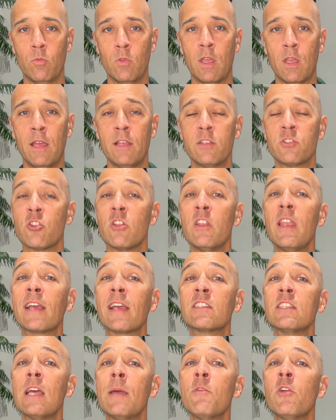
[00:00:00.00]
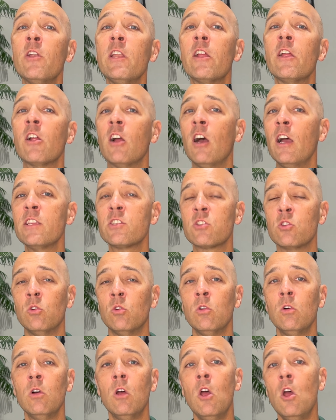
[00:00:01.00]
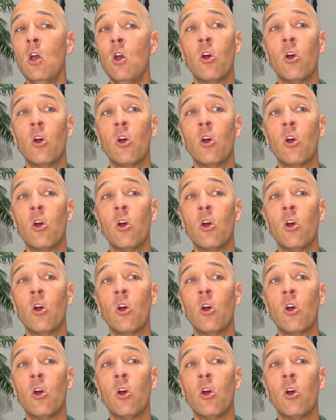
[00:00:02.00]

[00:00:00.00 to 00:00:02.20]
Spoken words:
Okay, so the next time you're near your high school,